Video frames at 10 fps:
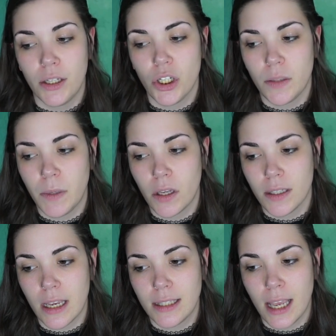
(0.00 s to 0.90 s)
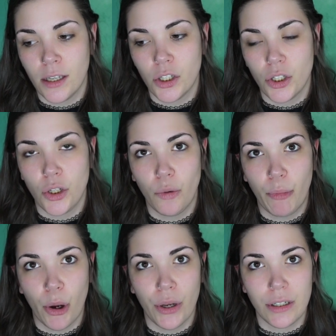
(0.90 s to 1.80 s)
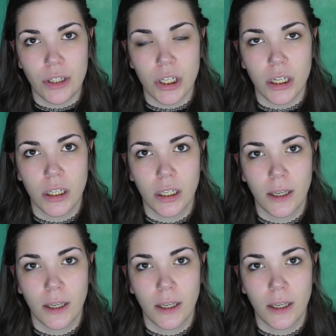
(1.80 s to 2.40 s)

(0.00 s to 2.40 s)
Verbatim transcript: just because I tend to put